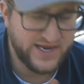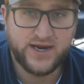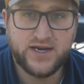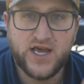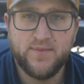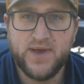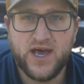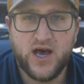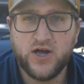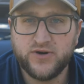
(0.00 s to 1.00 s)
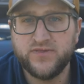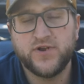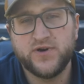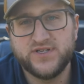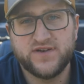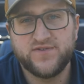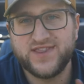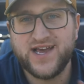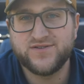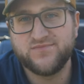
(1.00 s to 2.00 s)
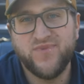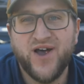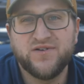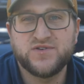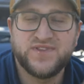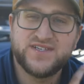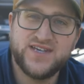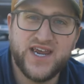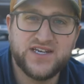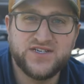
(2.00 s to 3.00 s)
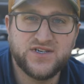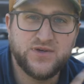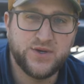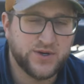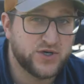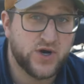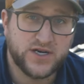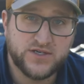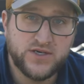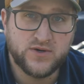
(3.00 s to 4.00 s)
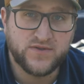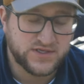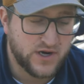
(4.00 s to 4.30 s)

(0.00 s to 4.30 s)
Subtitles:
And I'm at 137,000 miles with a stage 2 Unitronic tune on this